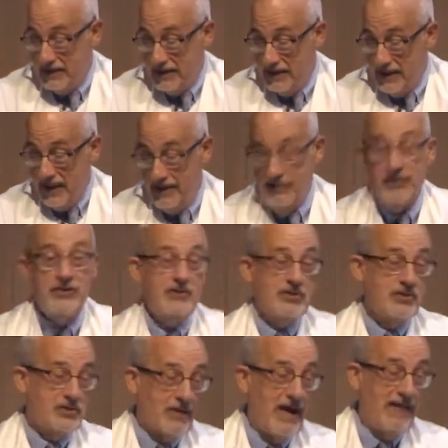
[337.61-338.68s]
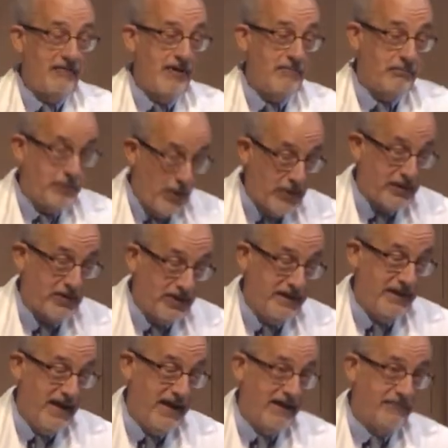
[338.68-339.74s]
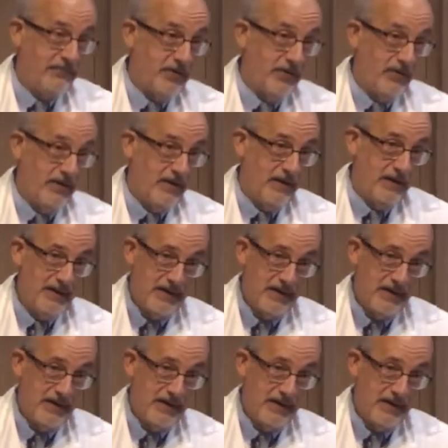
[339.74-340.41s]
I learned to drive in Brooklyn, after all.